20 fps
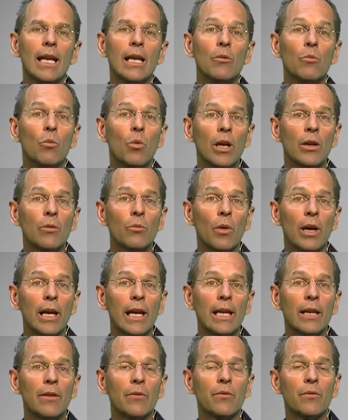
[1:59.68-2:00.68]
in what
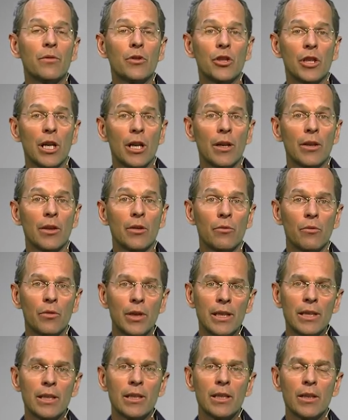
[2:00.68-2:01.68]
way of sharing the
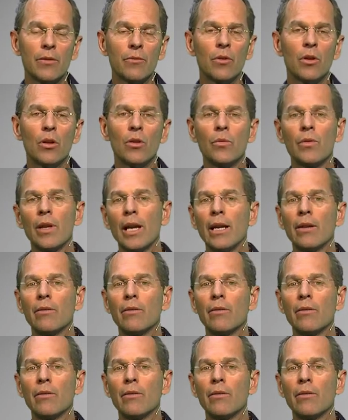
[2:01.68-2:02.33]
risks involved with